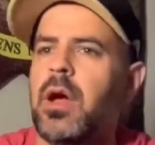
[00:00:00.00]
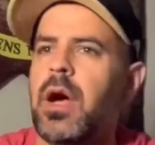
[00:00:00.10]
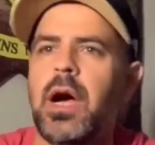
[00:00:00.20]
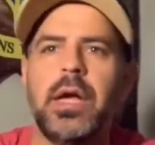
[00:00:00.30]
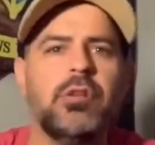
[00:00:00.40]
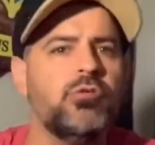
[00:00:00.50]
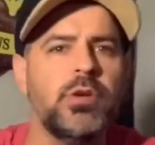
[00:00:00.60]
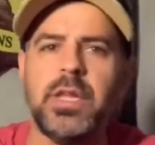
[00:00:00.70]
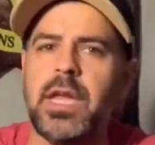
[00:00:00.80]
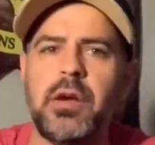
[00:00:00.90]
I
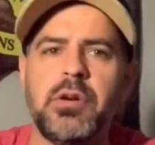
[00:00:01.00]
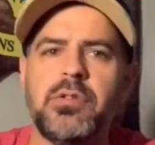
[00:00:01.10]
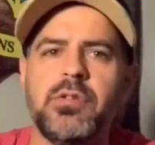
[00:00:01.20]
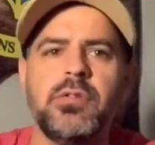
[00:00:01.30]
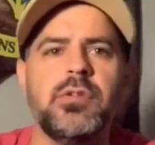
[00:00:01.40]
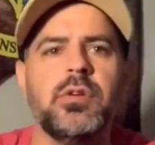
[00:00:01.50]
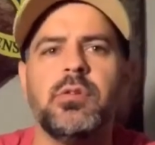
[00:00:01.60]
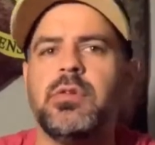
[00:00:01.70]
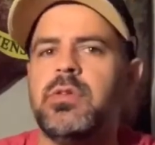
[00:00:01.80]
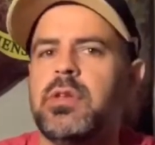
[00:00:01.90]
enjoyed the characters. There
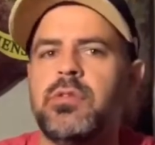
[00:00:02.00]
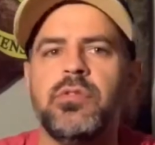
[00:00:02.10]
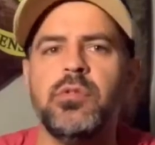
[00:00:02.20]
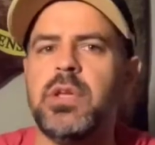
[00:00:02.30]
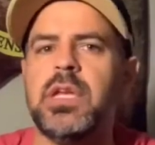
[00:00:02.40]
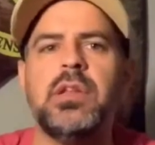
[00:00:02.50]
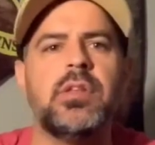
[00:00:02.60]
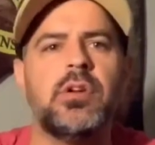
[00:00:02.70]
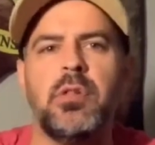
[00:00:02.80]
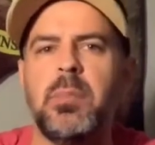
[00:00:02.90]
was these two kids
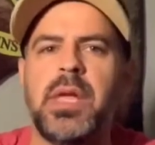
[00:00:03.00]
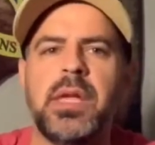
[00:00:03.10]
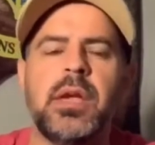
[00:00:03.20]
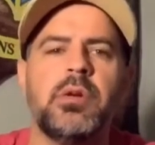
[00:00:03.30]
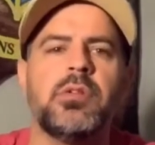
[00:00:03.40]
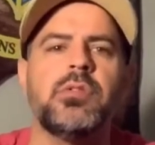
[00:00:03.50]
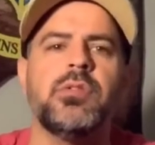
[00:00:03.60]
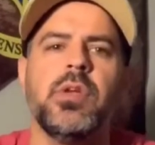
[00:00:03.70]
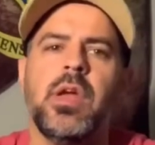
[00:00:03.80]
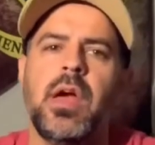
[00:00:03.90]
that are the main
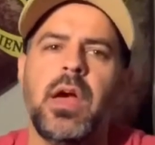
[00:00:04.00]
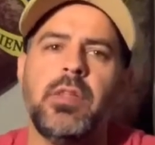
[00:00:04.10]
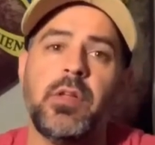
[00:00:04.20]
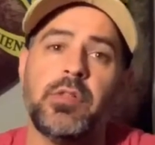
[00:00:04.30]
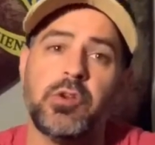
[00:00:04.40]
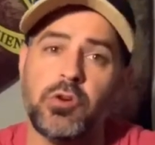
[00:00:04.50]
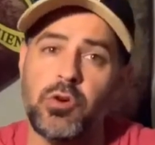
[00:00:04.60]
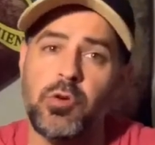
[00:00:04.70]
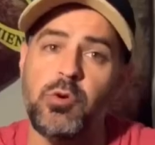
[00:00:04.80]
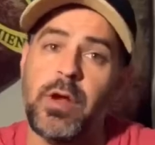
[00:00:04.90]
characters. I thought the
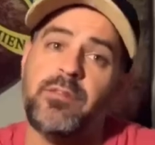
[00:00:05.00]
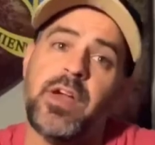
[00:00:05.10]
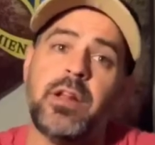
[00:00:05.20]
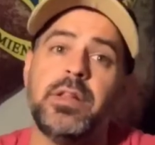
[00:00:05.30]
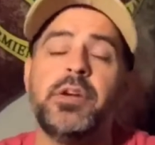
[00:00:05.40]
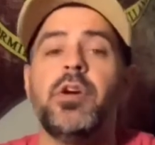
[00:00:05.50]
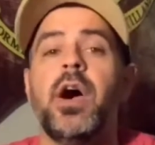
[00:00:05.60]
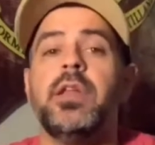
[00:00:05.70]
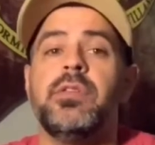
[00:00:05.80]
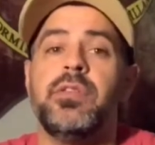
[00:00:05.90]
girl, who I found out later
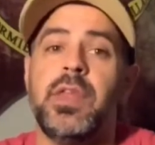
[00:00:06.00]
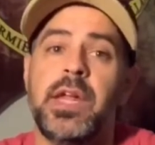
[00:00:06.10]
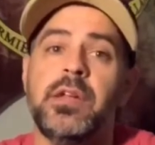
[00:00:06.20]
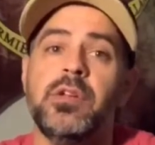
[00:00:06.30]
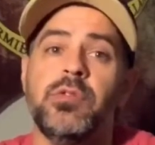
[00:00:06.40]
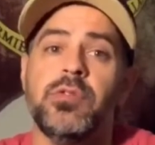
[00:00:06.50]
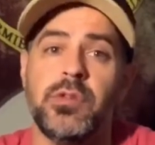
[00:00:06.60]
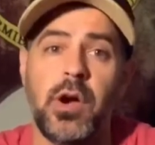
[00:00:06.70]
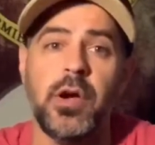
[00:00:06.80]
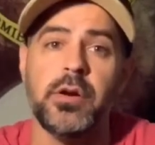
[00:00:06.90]
on is Thandie Newton's
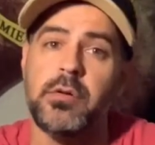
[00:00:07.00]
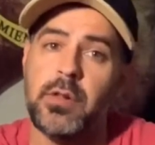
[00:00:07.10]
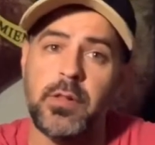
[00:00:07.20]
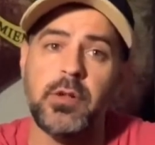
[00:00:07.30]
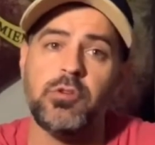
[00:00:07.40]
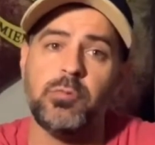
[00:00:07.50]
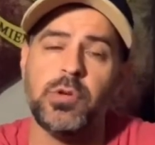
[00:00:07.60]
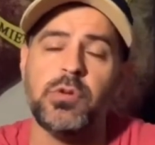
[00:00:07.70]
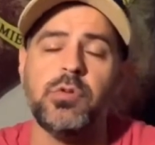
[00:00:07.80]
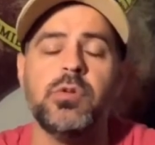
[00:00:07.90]
daughter, I thought that was
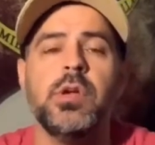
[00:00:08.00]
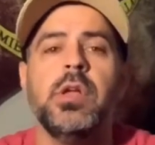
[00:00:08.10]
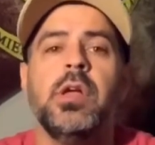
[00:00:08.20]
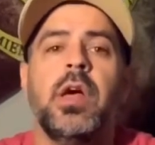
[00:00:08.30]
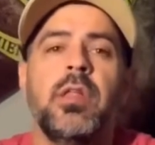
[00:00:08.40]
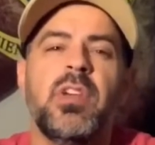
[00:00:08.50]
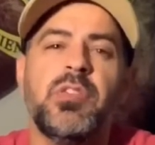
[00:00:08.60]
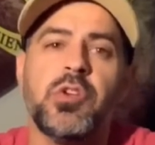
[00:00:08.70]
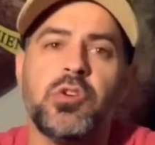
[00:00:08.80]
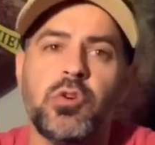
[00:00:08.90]
pretty cool. I thought
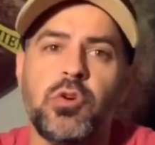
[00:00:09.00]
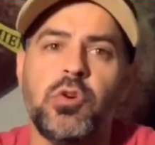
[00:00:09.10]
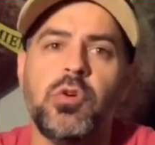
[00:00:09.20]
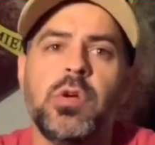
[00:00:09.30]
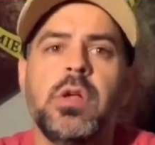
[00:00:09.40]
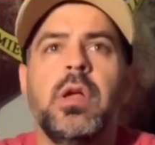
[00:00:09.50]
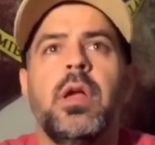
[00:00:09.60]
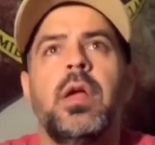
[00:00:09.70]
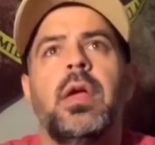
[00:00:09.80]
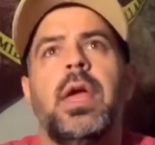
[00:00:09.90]
the girl
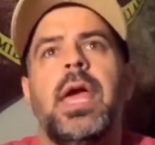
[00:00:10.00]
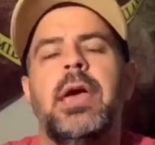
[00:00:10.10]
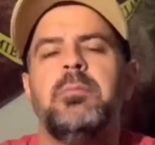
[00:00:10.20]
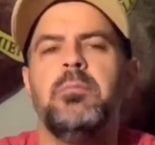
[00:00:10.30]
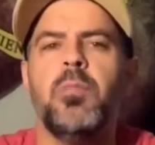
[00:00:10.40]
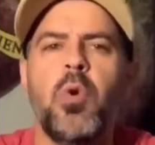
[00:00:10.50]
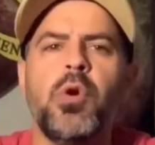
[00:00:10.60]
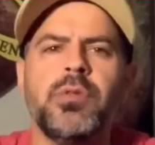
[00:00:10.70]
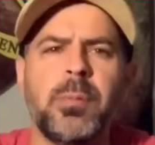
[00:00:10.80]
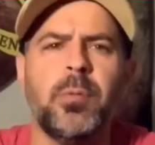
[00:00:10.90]
had
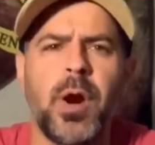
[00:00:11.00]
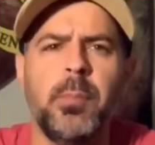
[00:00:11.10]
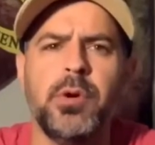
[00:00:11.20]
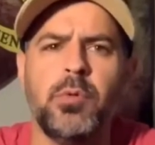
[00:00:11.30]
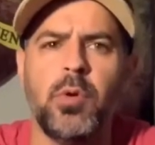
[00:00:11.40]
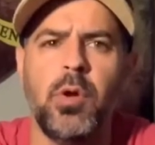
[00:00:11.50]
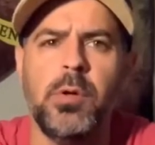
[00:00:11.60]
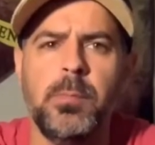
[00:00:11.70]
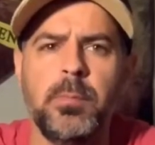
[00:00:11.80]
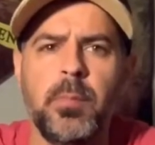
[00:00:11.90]
more of a prominent
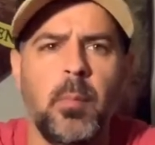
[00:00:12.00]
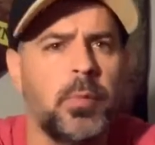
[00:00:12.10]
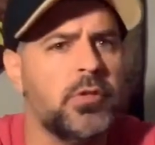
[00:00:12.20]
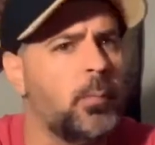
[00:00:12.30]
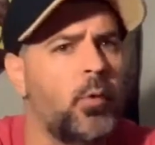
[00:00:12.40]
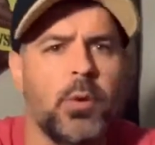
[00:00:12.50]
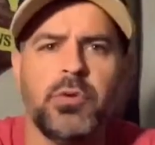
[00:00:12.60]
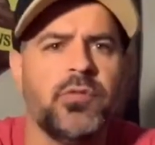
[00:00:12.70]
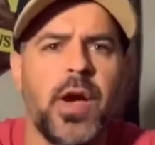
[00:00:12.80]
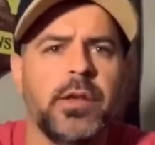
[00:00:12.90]
role, but the boy
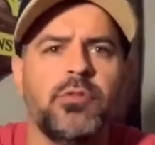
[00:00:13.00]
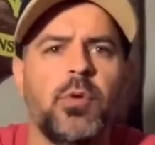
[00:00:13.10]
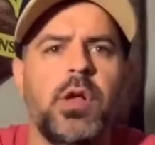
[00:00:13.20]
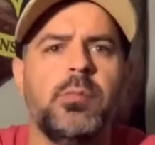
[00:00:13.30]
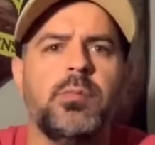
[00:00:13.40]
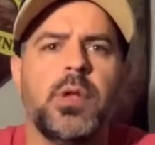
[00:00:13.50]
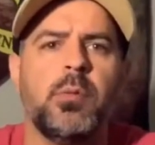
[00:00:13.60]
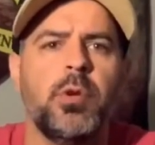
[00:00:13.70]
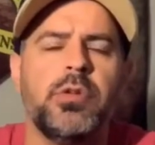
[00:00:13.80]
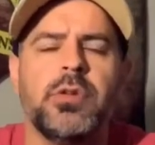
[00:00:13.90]
was fine as well. They were
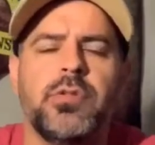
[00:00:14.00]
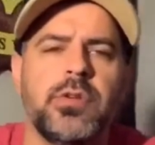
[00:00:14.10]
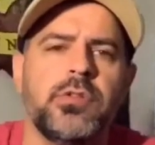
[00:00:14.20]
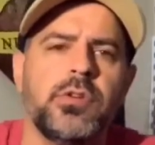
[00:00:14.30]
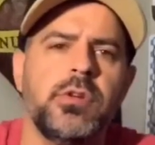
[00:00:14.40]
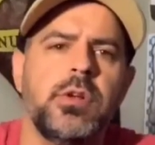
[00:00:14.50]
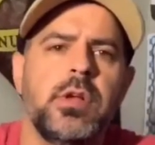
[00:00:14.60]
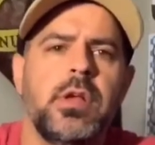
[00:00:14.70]
brother and sister.